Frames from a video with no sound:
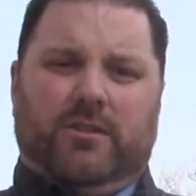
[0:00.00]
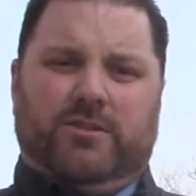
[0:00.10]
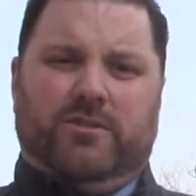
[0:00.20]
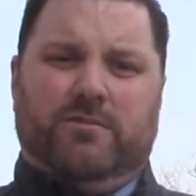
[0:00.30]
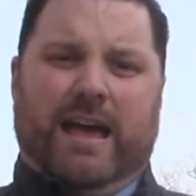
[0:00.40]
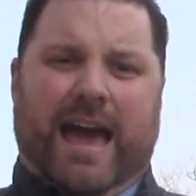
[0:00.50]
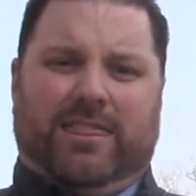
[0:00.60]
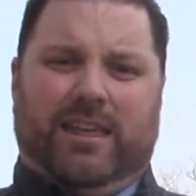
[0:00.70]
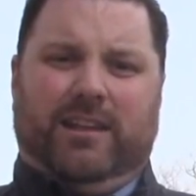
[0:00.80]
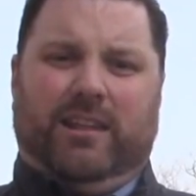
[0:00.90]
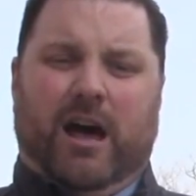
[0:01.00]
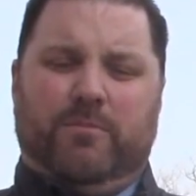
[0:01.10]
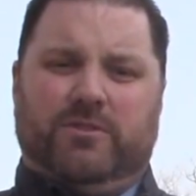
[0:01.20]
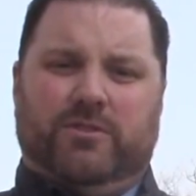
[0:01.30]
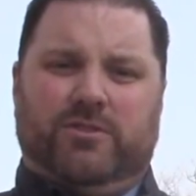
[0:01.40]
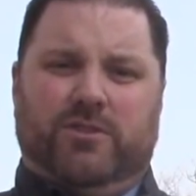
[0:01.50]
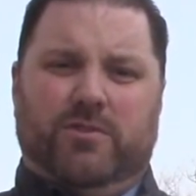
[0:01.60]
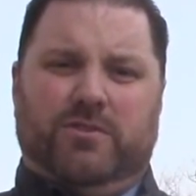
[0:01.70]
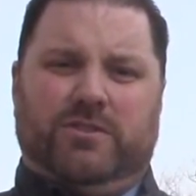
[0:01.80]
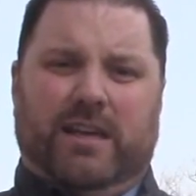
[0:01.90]
student athlete alums, the
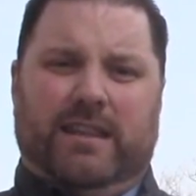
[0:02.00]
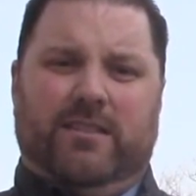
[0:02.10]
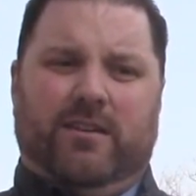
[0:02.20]
students that